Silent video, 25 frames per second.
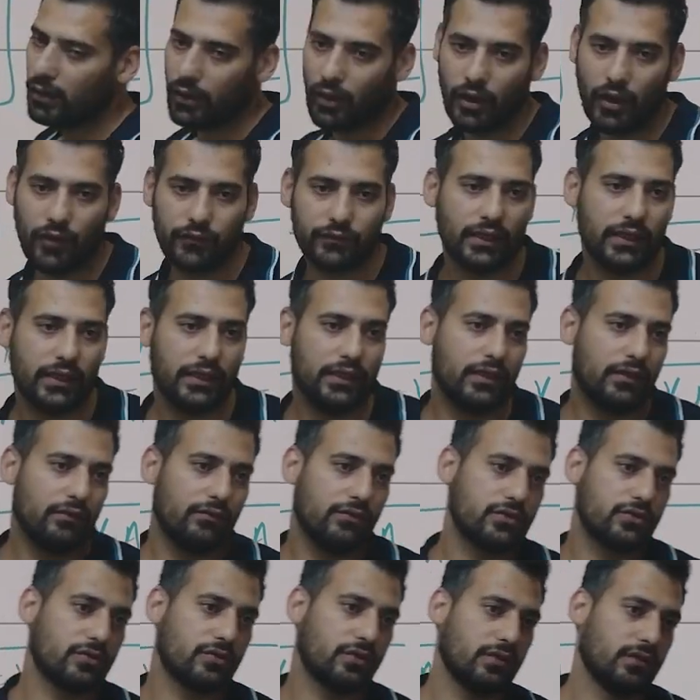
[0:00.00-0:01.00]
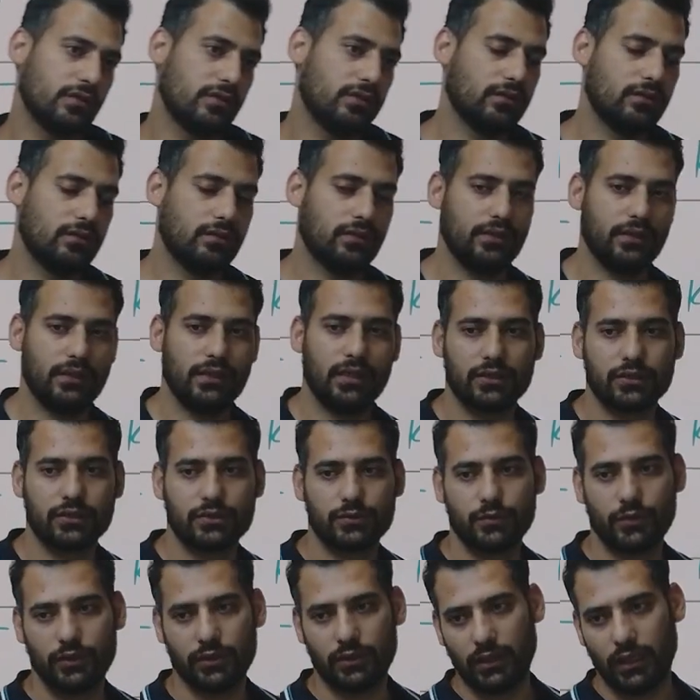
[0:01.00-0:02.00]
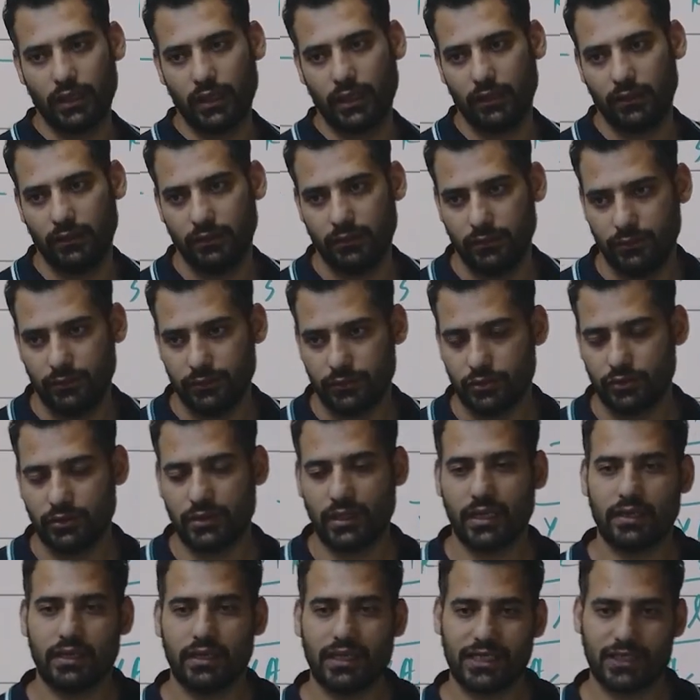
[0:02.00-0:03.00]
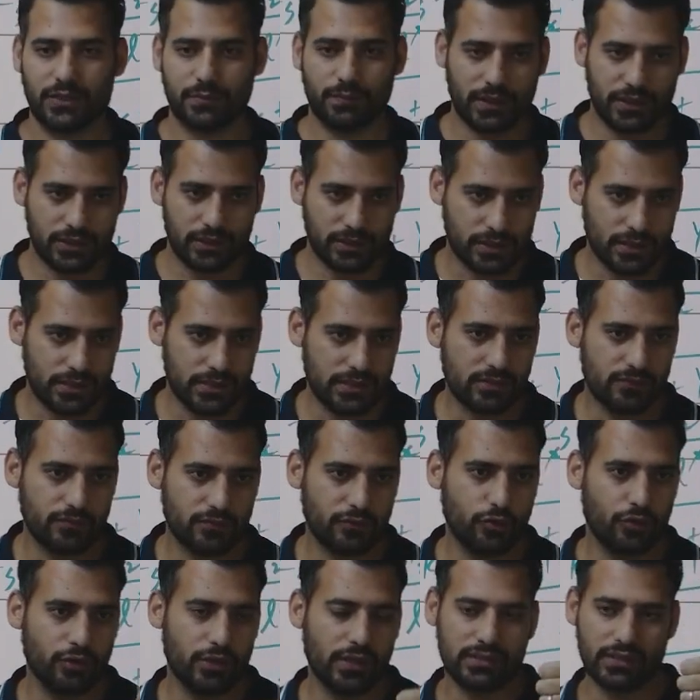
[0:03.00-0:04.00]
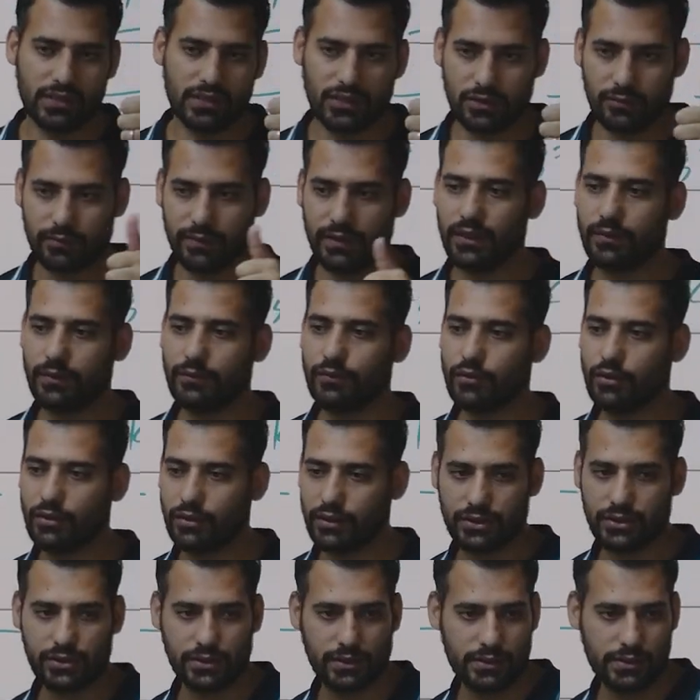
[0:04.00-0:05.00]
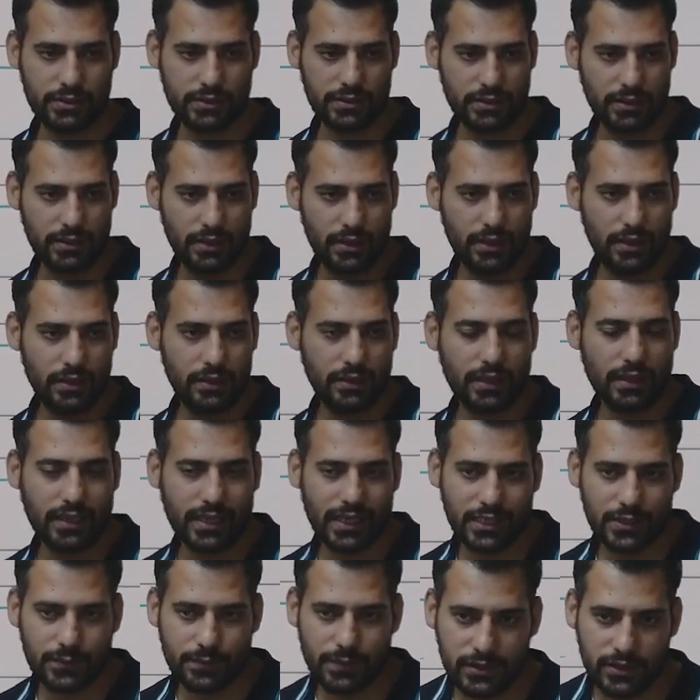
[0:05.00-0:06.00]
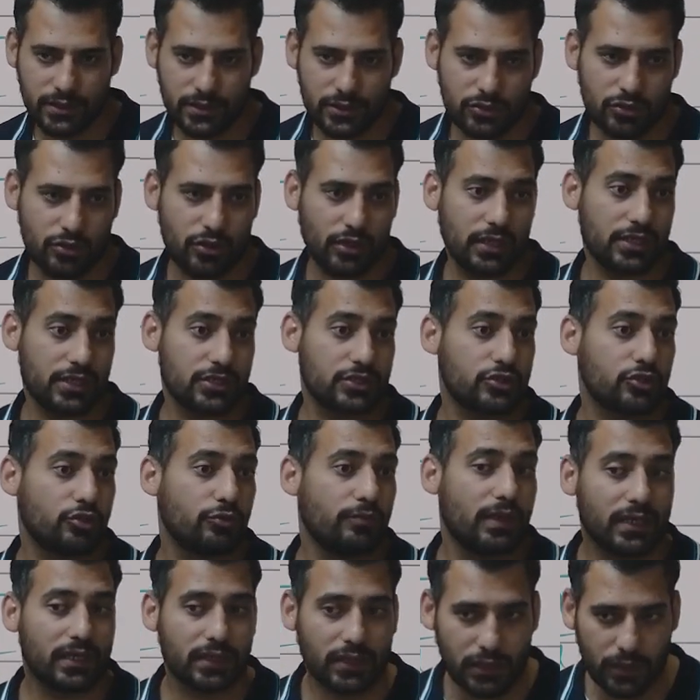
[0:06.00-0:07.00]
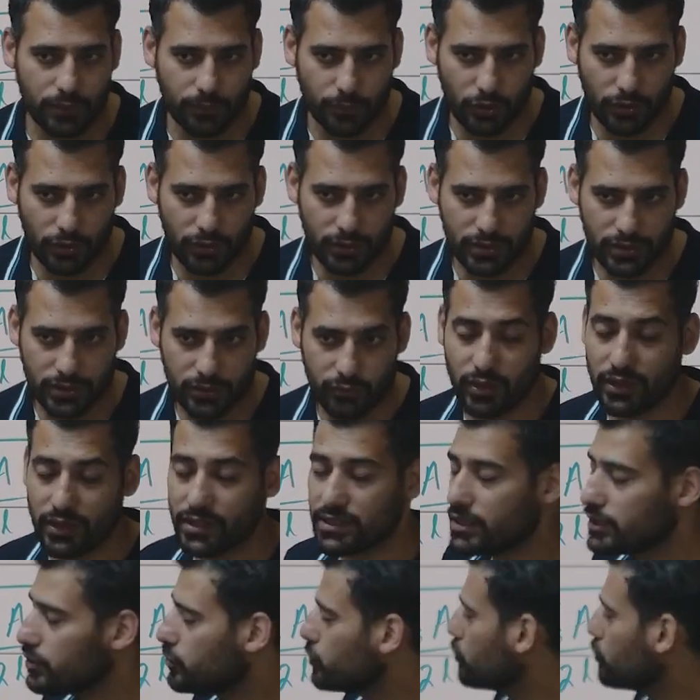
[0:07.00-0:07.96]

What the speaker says: of the individual Young's moduli. So there are expressions known as arithmetic progressions. There are expressions called as geometric progression. What is the